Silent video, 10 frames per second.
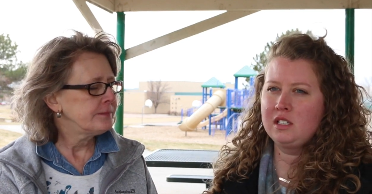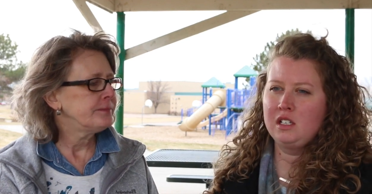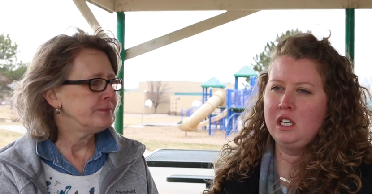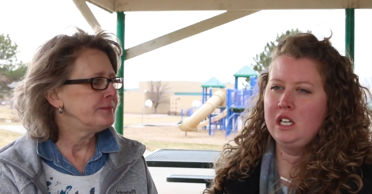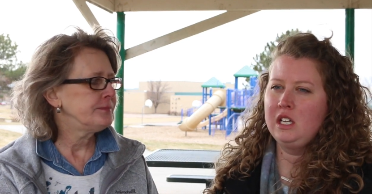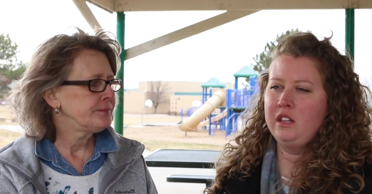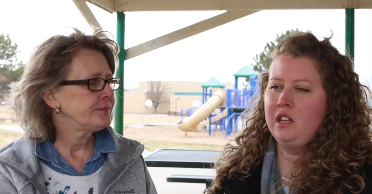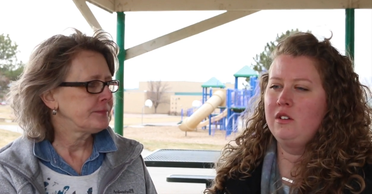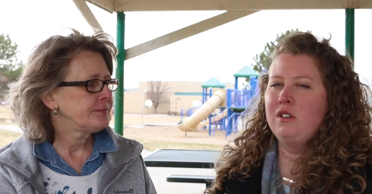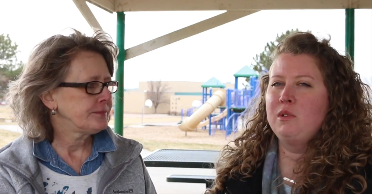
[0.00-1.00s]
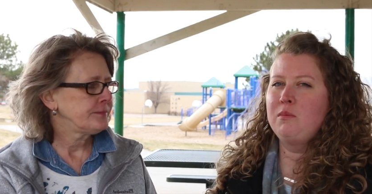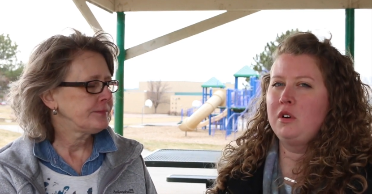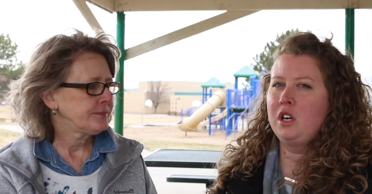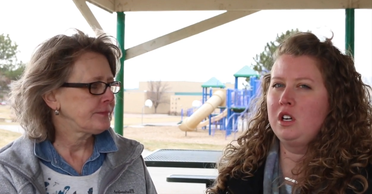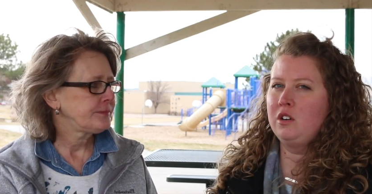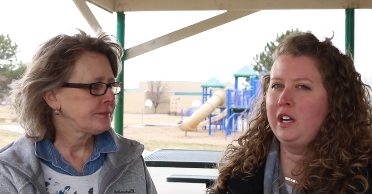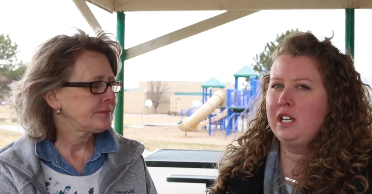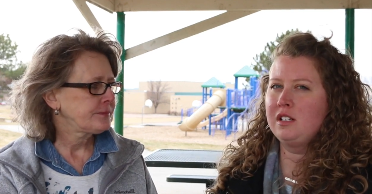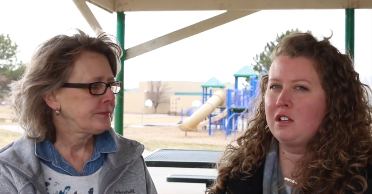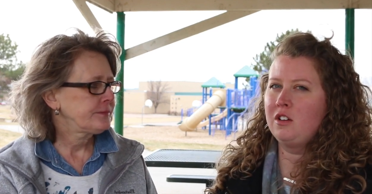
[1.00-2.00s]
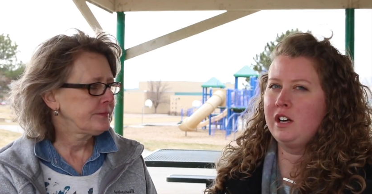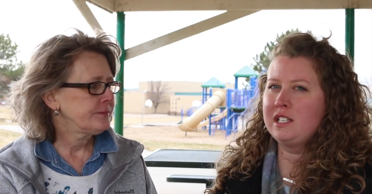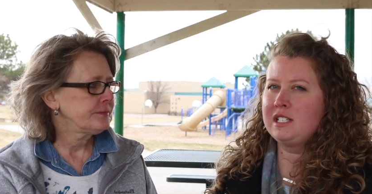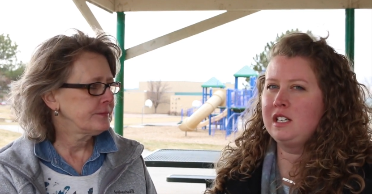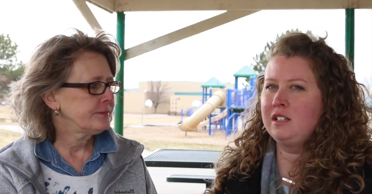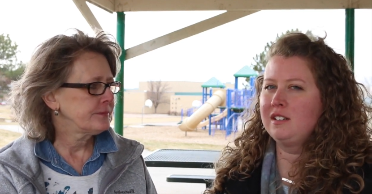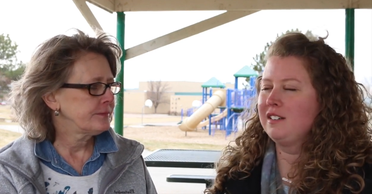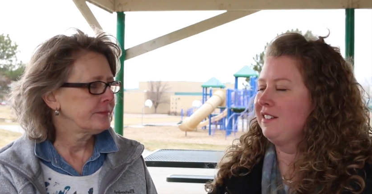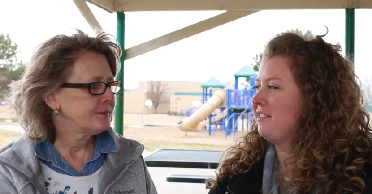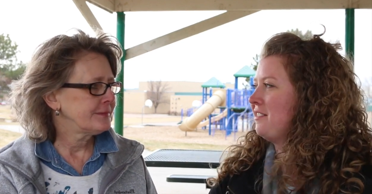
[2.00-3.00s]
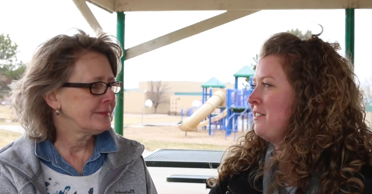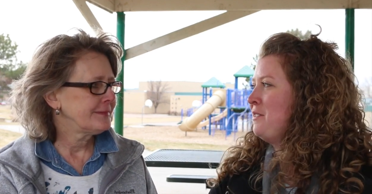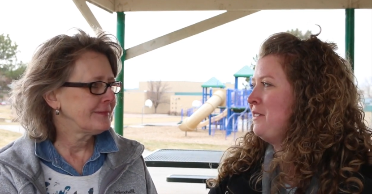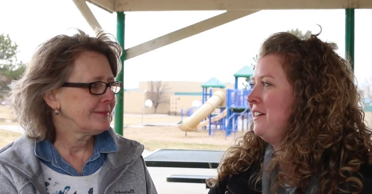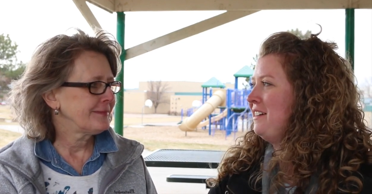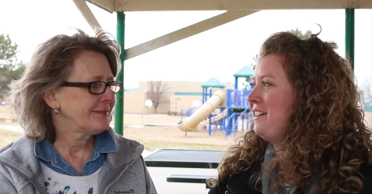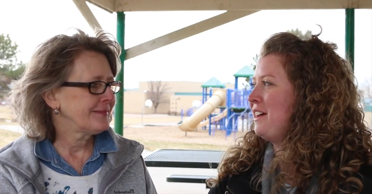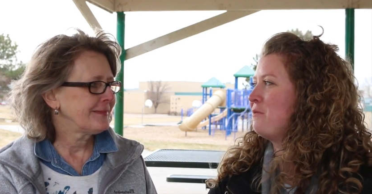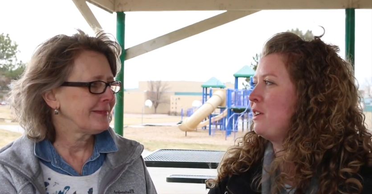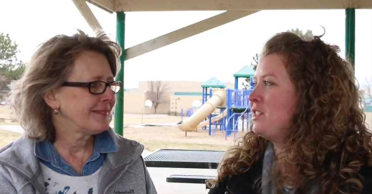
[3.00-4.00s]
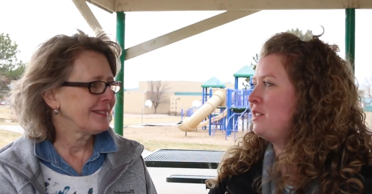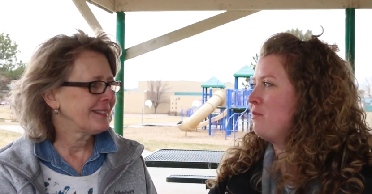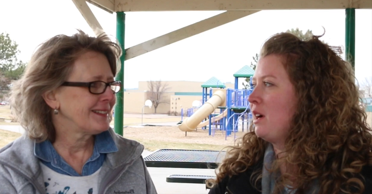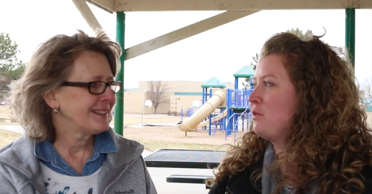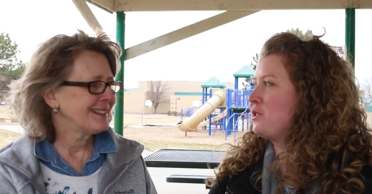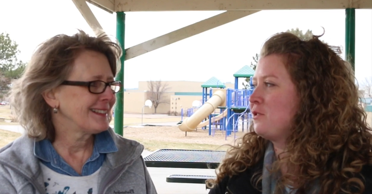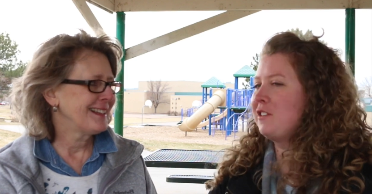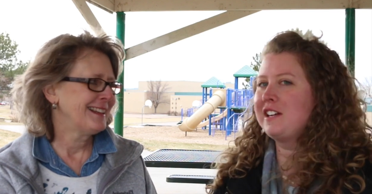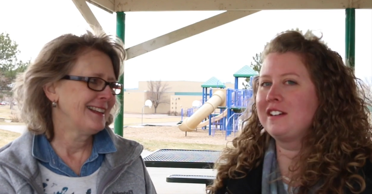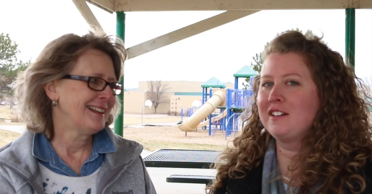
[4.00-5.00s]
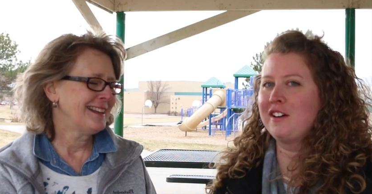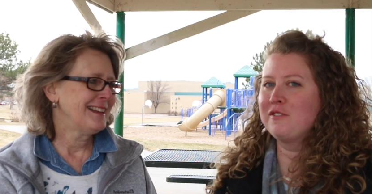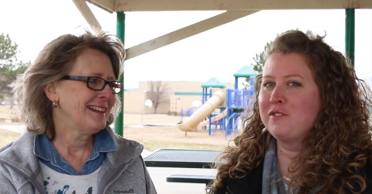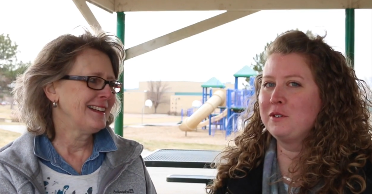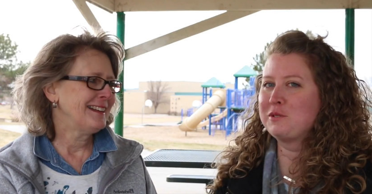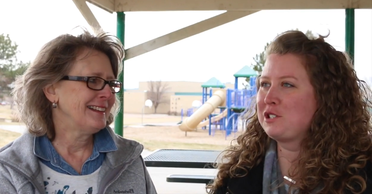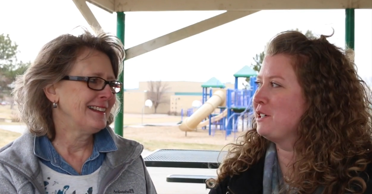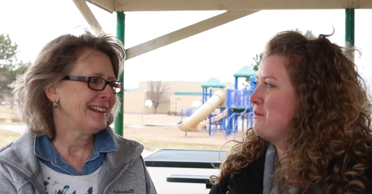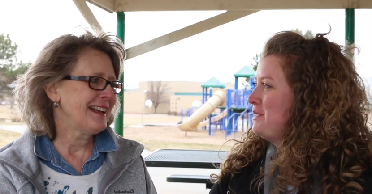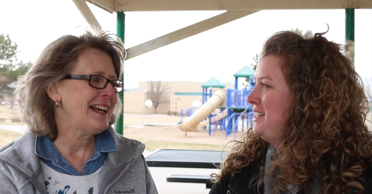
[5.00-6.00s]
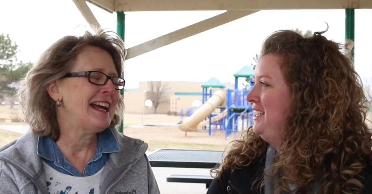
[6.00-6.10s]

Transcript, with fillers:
Speaker 1: Mm-hmm. They'll remember going into the closet and watching Bible story on film strips